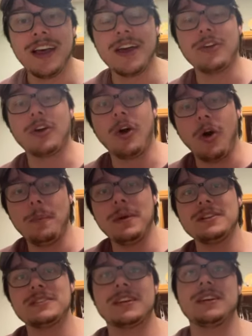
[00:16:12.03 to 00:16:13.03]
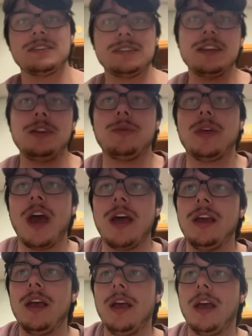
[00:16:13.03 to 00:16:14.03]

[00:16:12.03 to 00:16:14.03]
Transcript: and they're hoping to continue that.